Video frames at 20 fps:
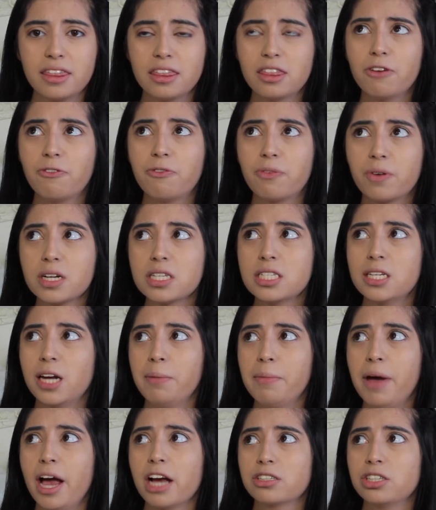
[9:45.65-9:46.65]
The first
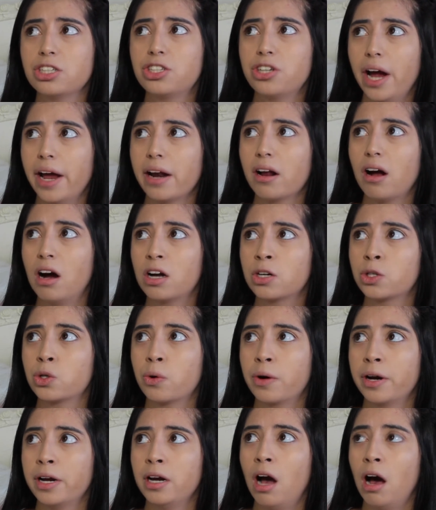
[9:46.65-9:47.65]
time I actually tried
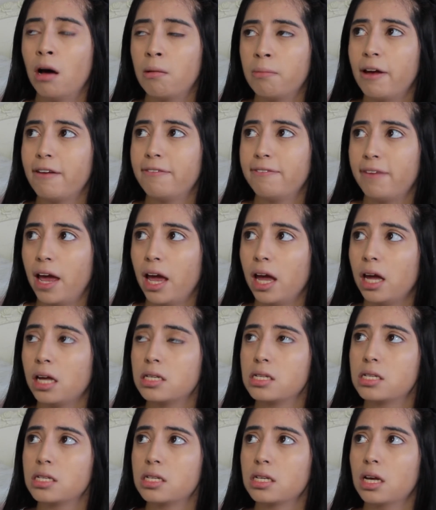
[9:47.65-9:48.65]
contouring on my
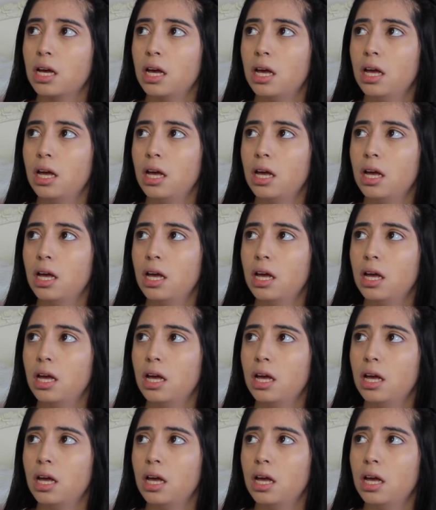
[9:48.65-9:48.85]
face,